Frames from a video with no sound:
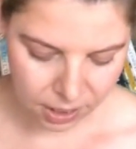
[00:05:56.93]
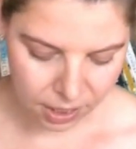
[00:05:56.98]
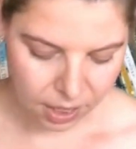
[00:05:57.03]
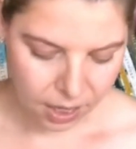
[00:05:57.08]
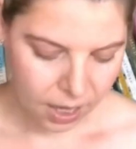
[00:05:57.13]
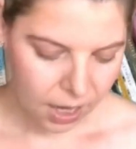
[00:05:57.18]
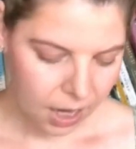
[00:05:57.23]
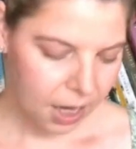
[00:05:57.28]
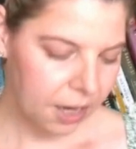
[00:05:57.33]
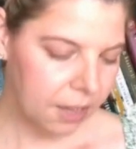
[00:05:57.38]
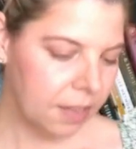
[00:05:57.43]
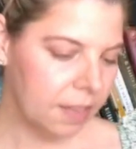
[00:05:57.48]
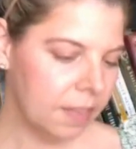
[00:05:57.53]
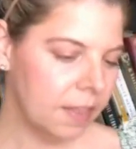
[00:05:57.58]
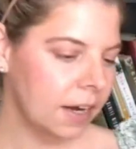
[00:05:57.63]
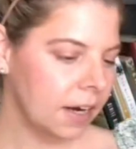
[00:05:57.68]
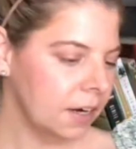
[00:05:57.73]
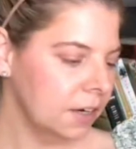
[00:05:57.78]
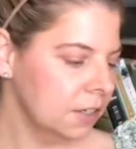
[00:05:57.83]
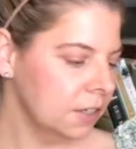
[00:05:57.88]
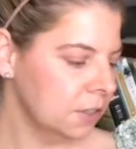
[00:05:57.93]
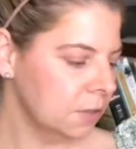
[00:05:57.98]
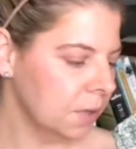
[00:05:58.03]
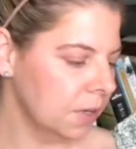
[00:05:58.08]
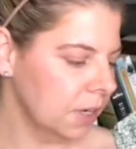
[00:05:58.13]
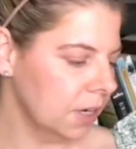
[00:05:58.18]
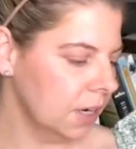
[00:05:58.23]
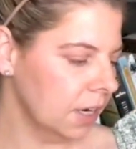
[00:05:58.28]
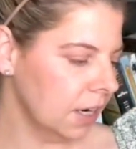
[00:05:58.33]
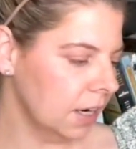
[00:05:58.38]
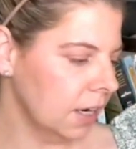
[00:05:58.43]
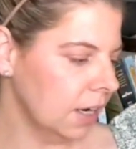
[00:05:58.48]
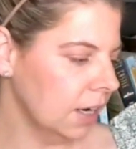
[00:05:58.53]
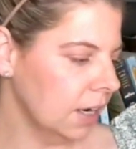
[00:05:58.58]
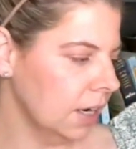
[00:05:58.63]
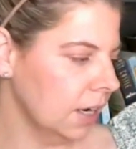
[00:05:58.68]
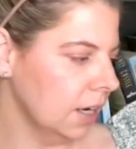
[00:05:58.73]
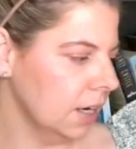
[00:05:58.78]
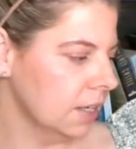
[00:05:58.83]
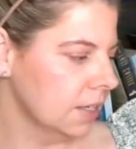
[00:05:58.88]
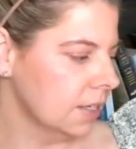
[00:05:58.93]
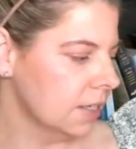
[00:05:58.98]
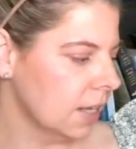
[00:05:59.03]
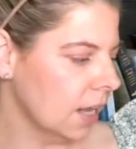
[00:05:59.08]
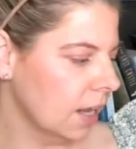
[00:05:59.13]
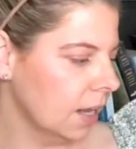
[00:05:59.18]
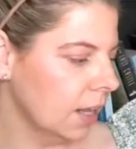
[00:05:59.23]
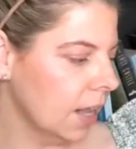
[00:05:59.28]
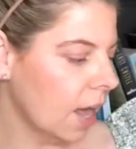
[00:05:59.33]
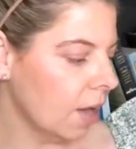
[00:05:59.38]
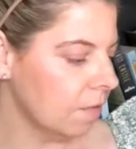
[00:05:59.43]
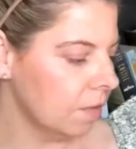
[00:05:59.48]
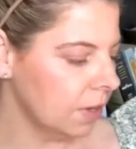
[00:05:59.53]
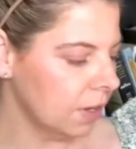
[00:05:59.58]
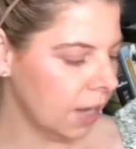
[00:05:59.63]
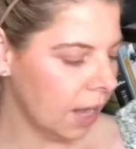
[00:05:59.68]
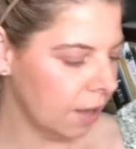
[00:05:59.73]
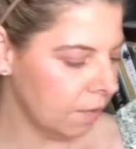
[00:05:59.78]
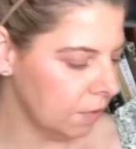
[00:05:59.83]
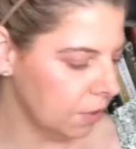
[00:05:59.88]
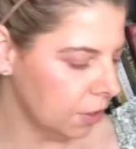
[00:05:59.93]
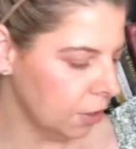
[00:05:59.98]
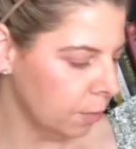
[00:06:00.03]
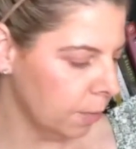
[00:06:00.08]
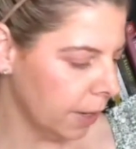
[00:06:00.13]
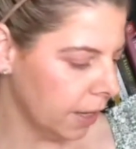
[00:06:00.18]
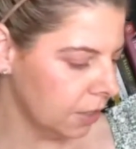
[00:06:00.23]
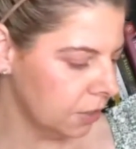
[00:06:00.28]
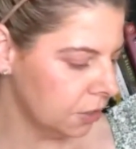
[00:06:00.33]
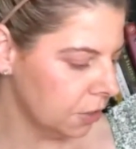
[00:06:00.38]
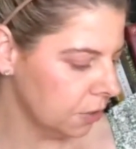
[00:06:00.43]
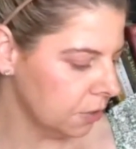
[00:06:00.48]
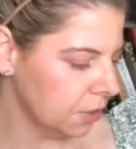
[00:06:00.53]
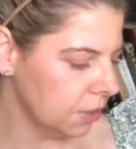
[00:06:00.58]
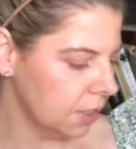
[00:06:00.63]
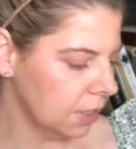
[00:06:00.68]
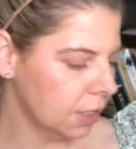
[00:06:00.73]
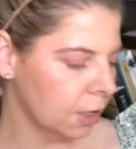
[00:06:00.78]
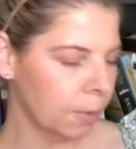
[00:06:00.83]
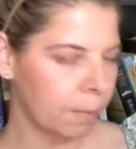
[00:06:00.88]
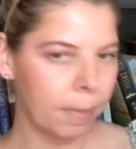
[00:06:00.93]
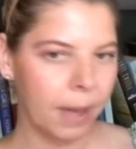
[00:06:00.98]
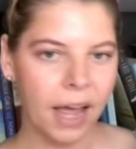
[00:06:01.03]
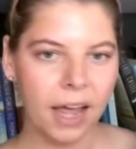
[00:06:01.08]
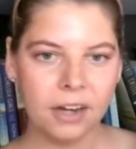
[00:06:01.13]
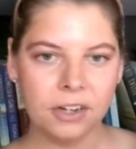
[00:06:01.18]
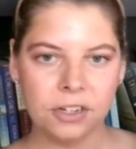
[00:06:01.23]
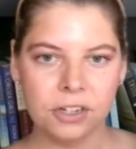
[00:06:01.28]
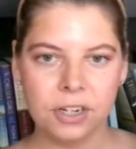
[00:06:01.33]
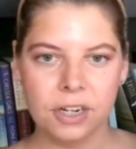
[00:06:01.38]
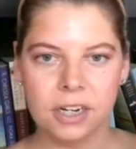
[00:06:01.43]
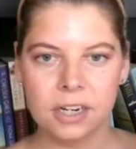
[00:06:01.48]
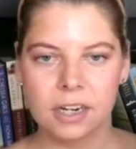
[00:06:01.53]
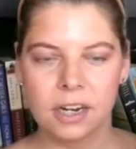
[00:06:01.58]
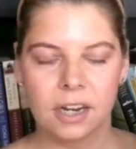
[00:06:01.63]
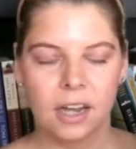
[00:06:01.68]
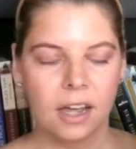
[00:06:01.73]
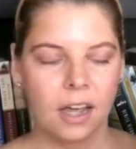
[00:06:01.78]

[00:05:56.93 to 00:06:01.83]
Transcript: All right, and then the next one is Love and Lavendar by Josi Kilpatrick.